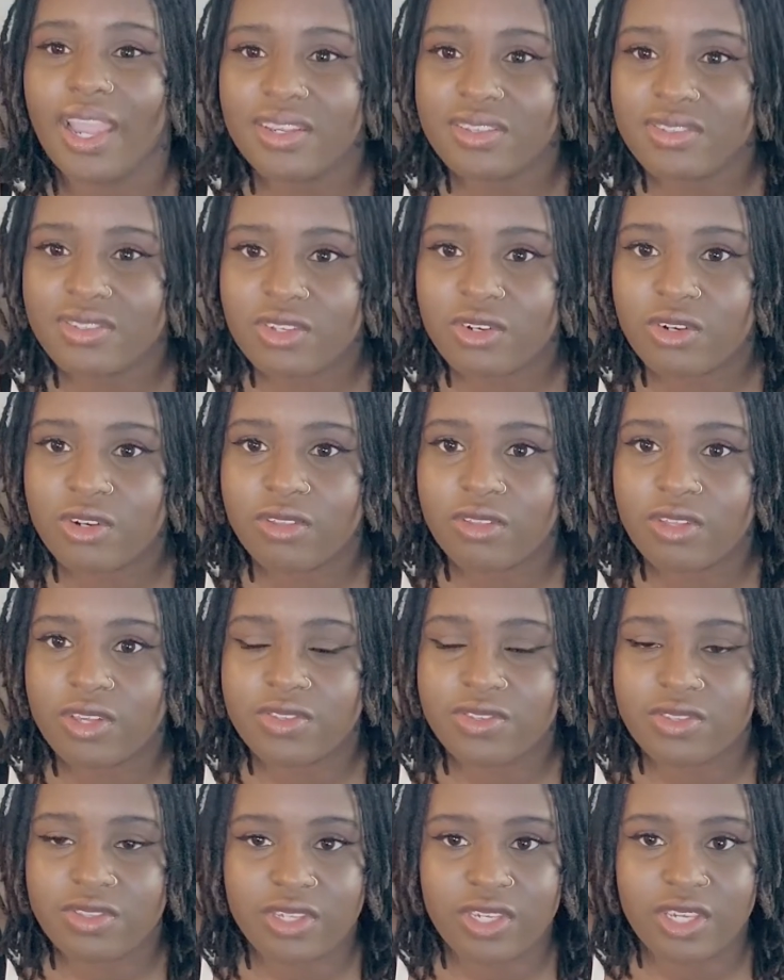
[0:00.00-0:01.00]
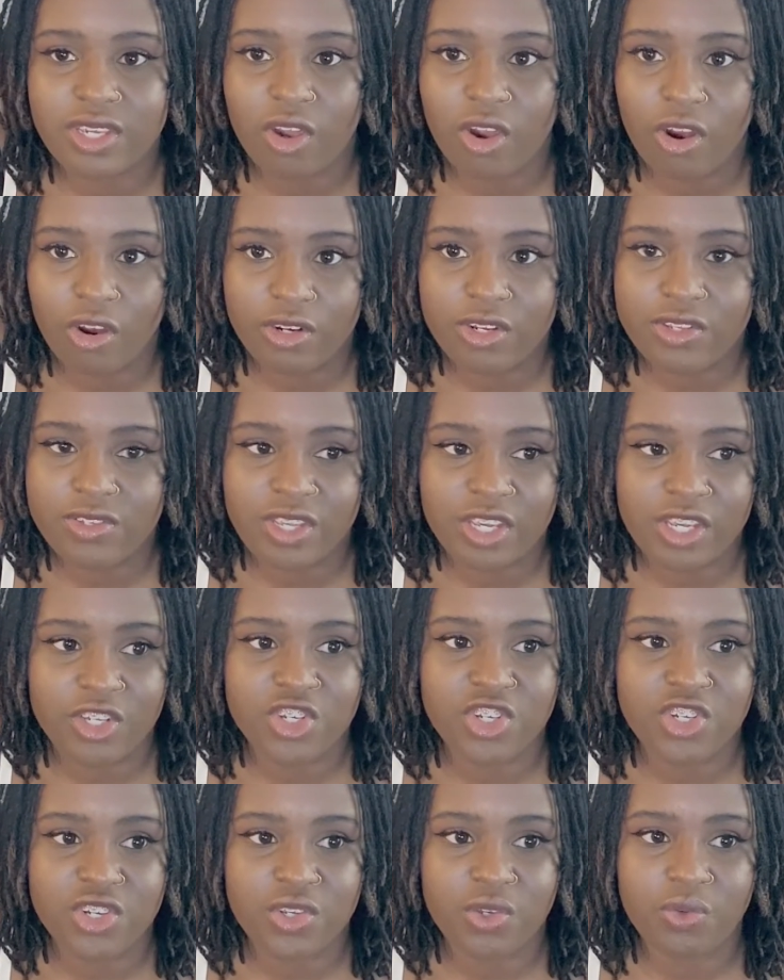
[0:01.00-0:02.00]
consider this the hardest
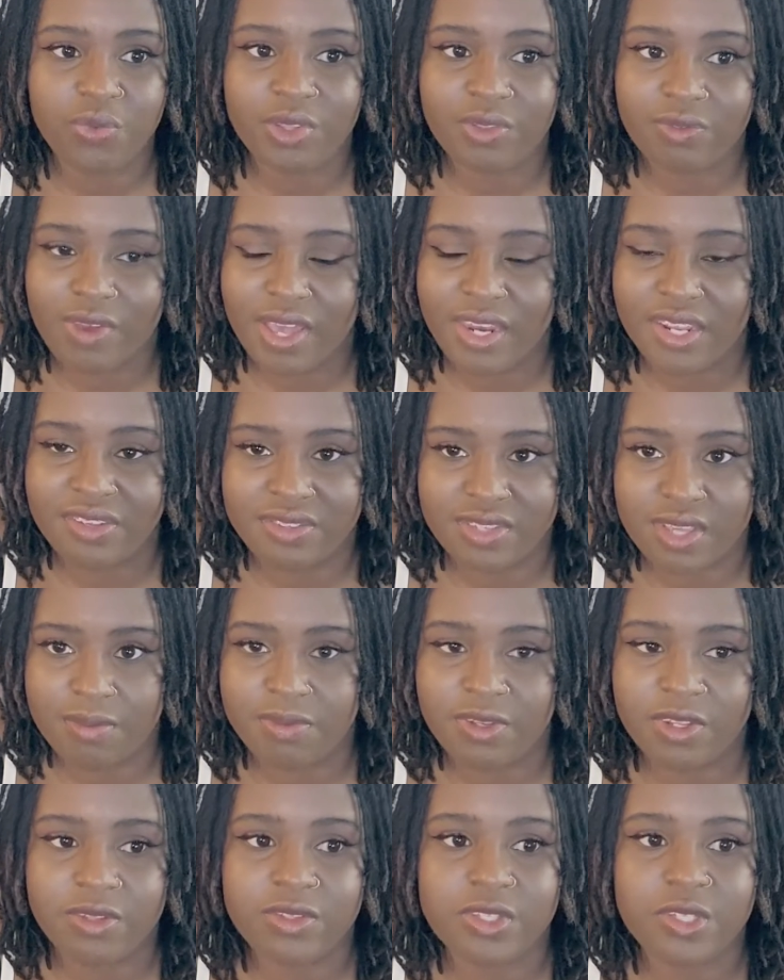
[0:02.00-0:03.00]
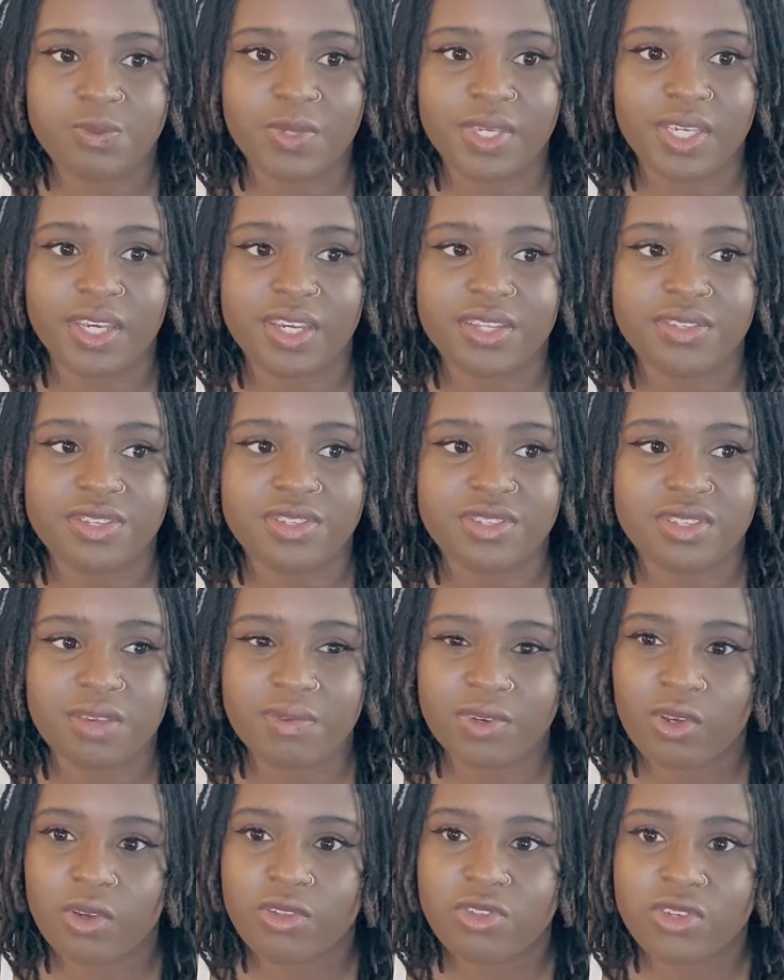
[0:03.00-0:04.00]
issue with fat acceptance because it's
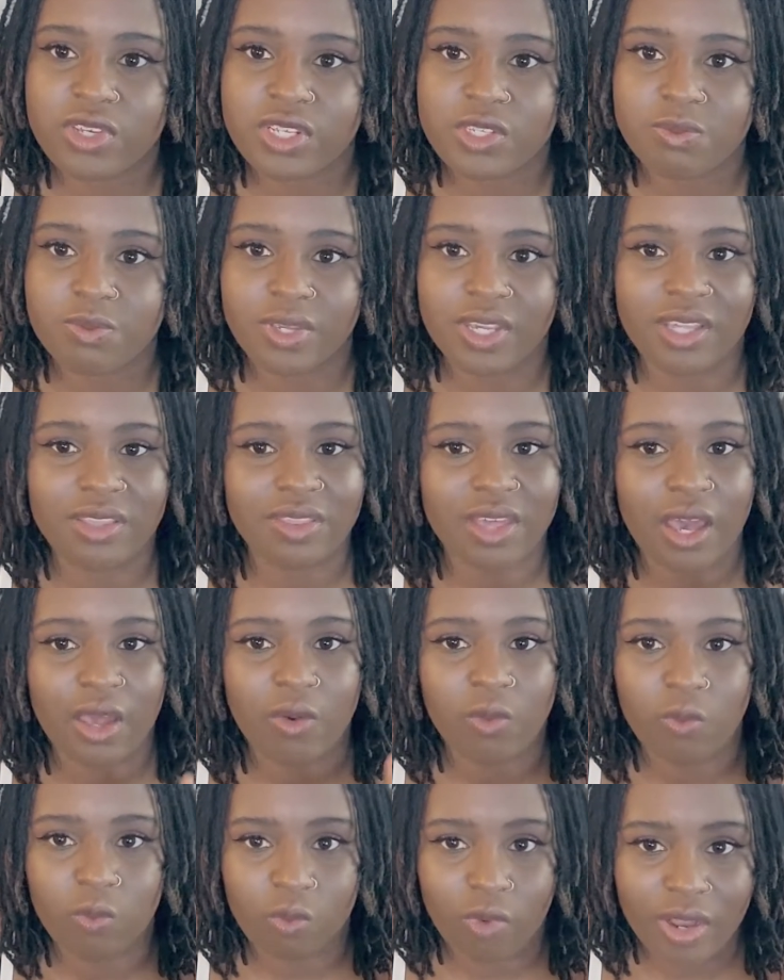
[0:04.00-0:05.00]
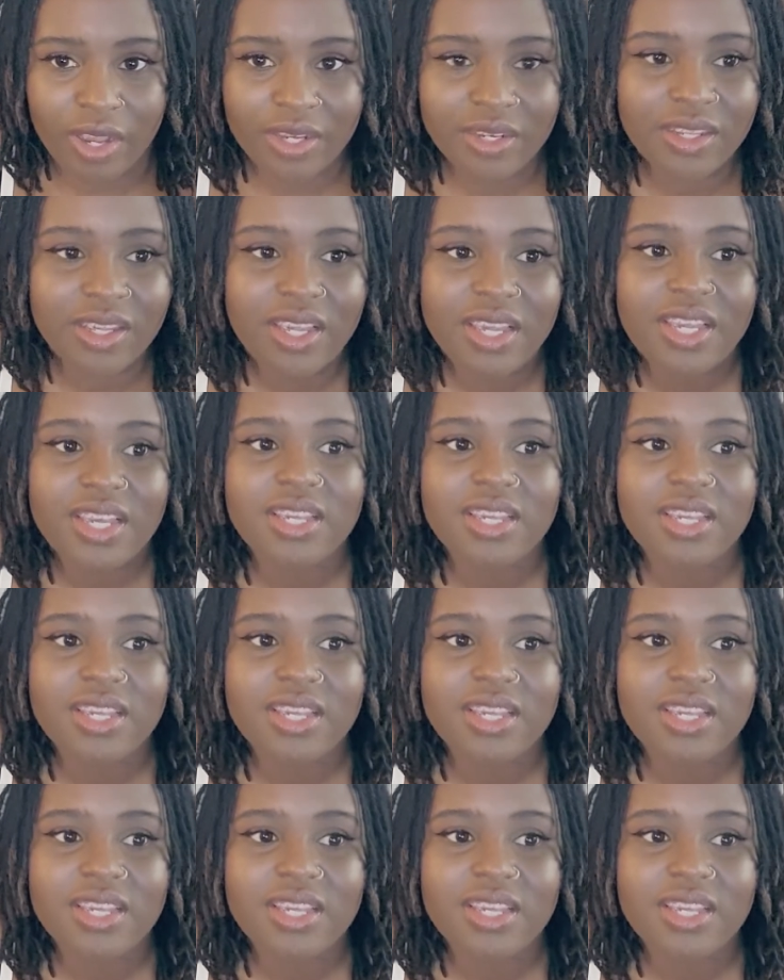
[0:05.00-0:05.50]
difficult to explain that, one,